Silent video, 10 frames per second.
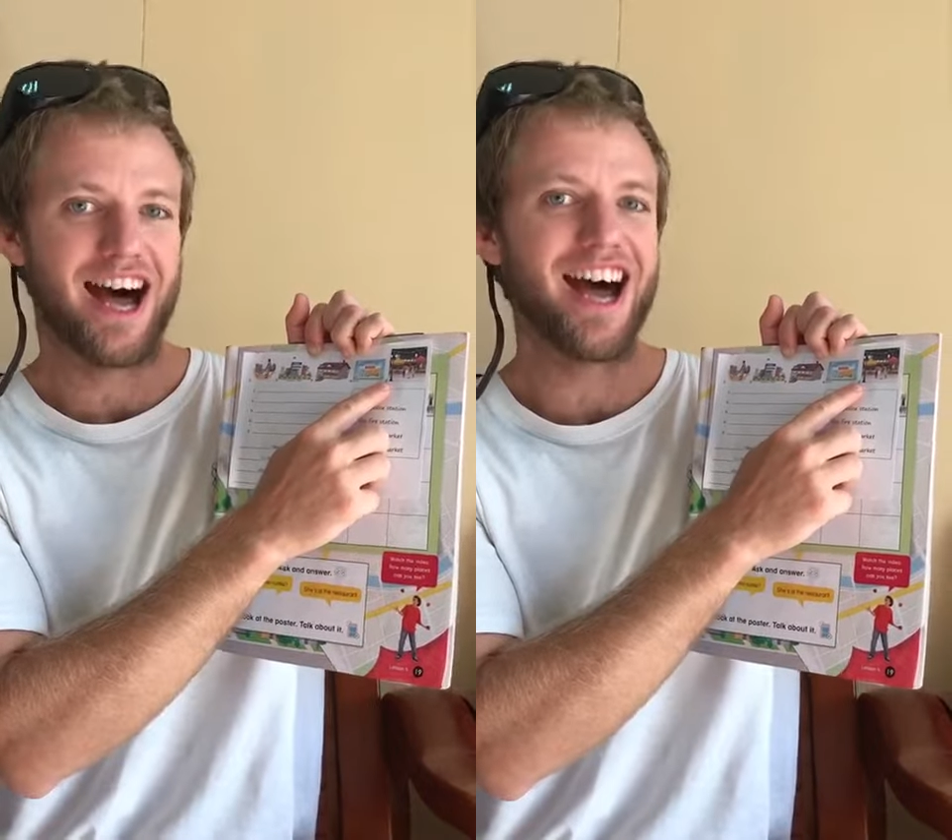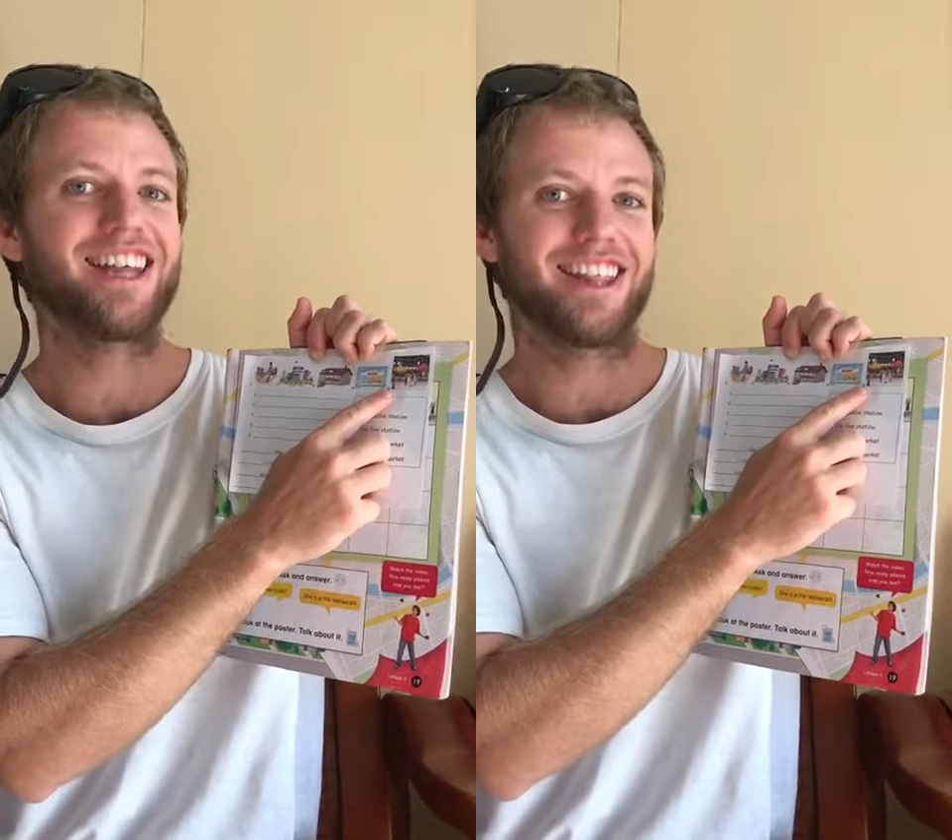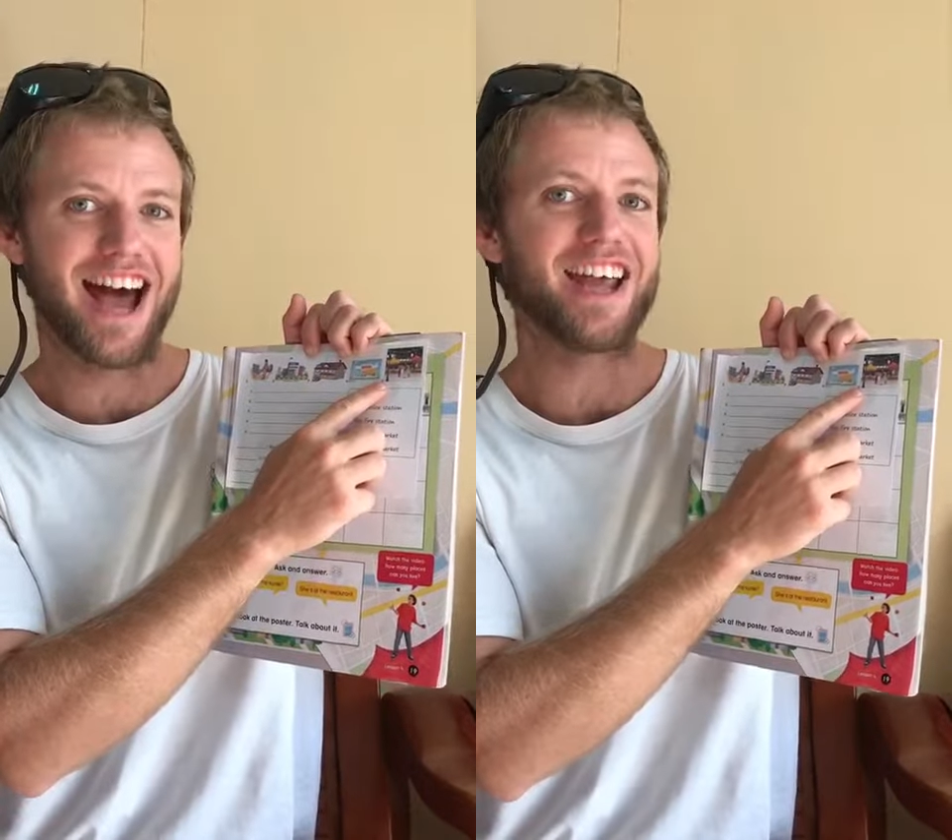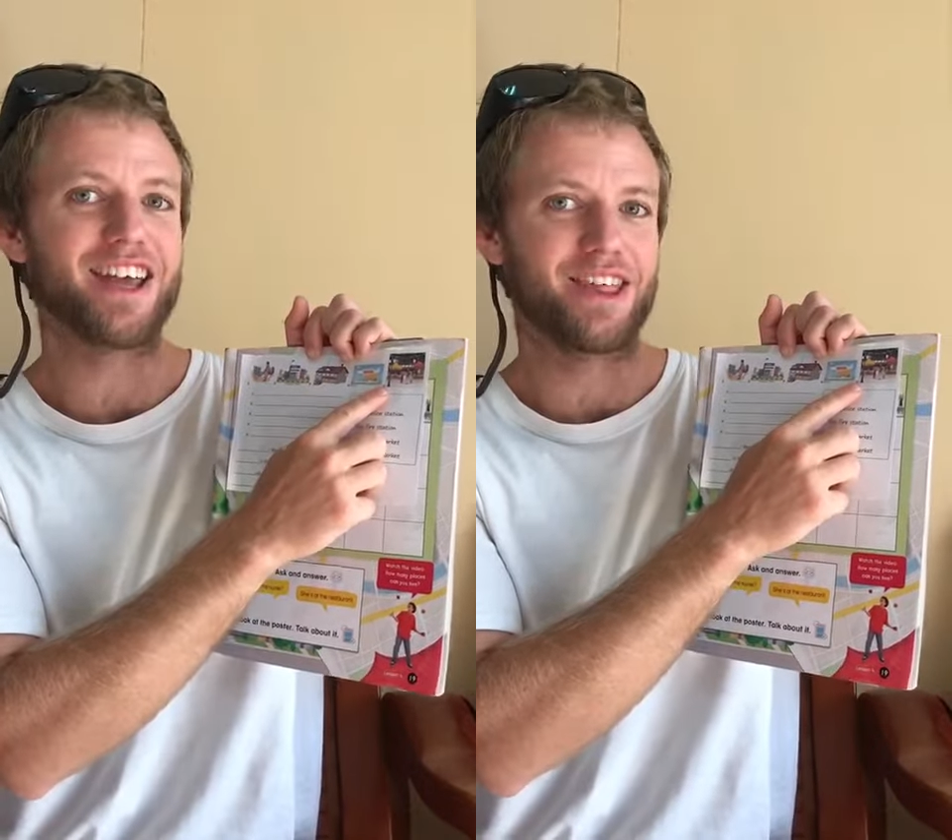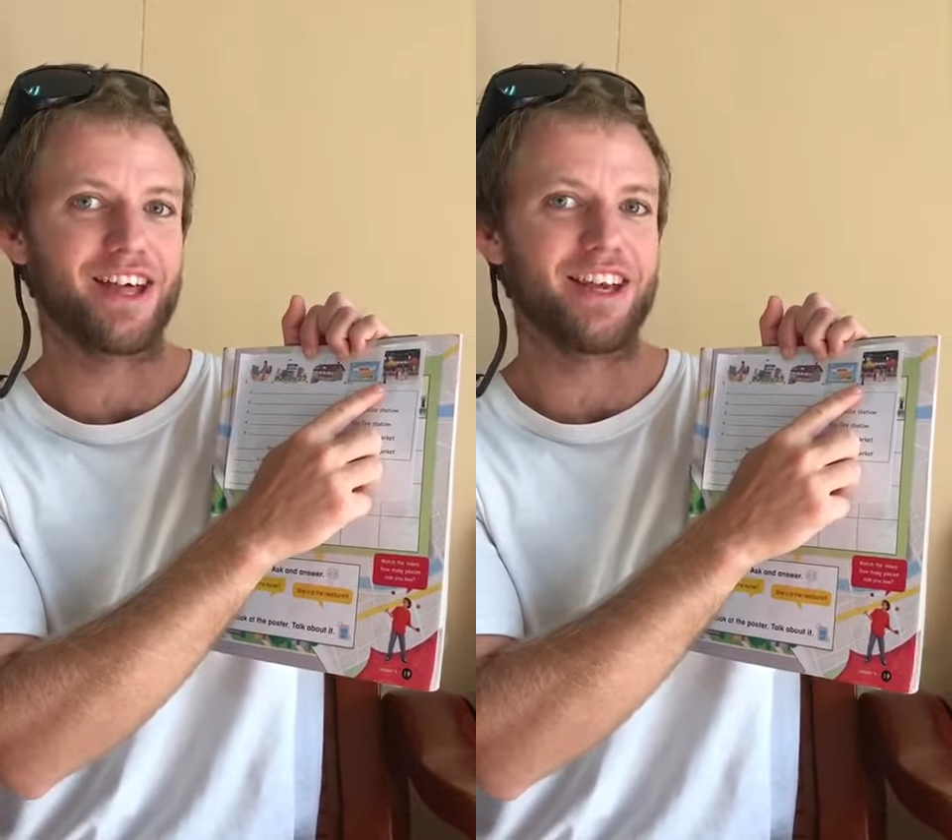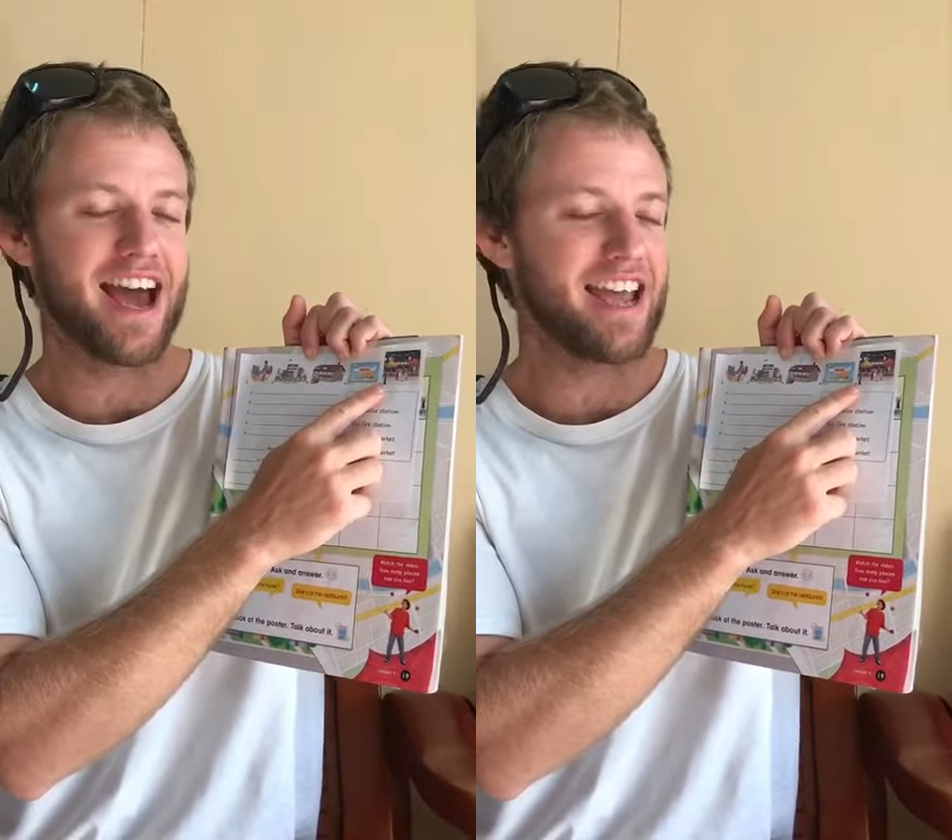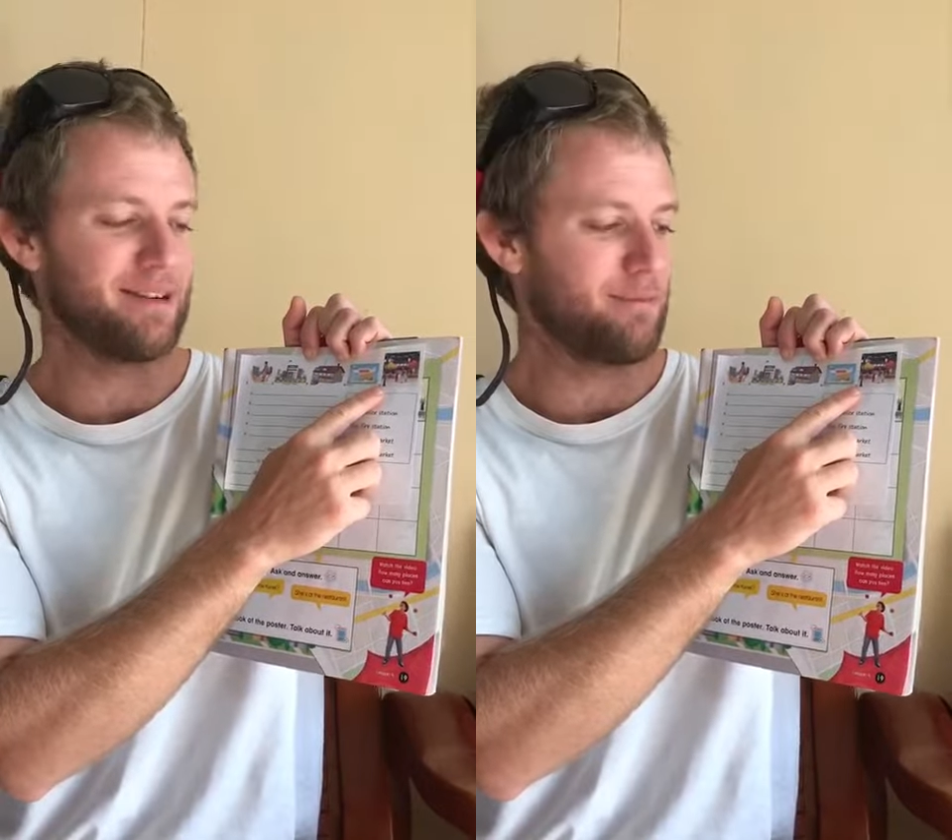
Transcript: I like the night